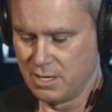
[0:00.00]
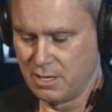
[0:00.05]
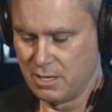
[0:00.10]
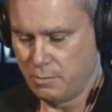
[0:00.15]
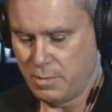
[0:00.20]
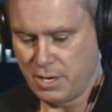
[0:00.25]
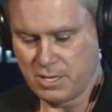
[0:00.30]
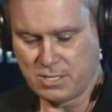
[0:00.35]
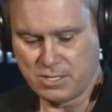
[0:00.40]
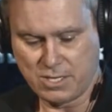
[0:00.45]

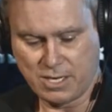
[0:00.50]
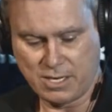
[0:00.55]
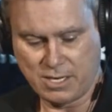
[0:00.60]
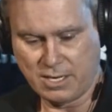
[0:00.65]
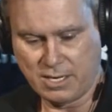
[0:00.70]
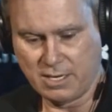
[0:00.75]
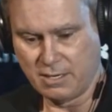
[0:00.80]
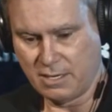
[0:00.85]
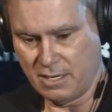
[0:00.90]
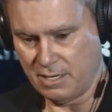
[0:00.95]
by
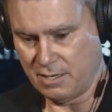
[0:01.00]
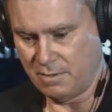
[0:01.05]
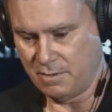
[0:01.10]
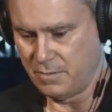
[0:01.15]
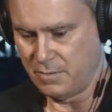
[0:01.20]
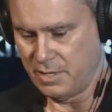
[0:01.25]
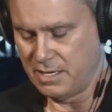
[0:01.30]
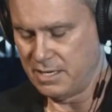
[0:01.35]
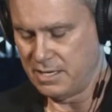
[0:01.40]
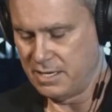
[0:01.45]
sending
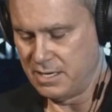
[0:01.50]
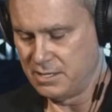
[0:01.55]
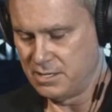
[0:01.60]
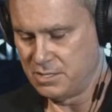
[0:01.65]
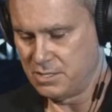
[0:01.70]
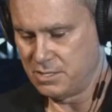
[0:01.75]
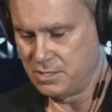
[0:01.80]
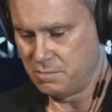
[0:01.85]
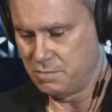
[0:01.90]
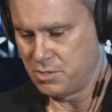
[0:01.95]

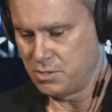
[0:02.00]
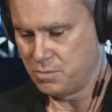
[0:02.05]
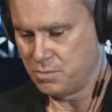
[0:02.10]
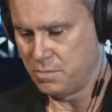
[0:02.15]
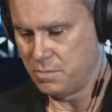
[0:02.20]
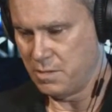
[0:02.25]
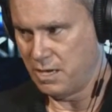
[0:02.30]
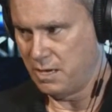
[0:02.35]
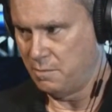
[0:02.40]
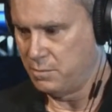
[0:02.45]
Indians
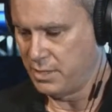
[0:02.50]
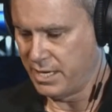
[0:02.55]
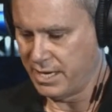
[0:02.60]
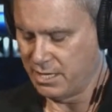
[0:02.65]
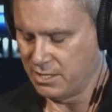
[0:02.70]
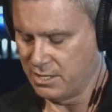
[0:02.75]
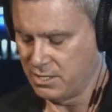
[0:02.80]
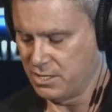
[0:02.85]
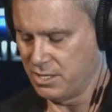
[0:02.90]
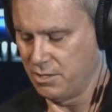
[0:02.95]

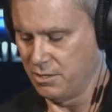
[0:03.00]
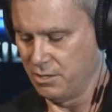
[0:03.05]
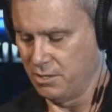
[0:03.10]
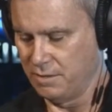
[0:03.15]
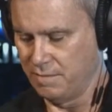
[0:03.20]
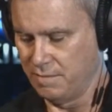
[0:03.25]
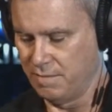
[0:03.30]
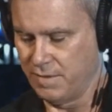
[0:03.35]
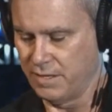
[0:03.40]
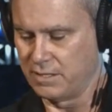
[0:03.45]
blankets that are
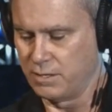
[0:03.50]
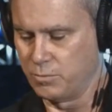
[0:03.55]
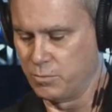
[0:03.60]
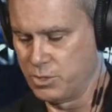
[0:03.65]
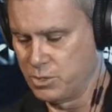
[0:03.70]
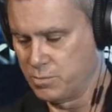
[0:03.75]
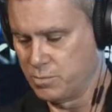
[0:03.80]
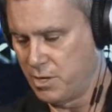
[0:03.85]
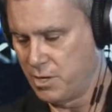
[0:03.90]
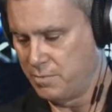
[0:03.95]
infected
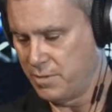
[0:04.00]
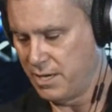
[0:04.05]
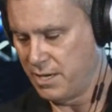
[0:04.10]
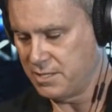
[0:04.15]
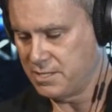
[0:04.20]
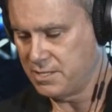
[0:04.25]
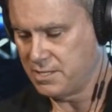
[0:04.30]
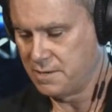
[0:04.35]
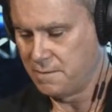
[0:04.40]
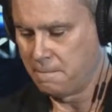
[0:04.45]
with
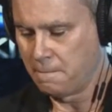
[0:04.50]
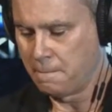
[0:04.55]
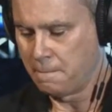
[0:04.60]
smallpox.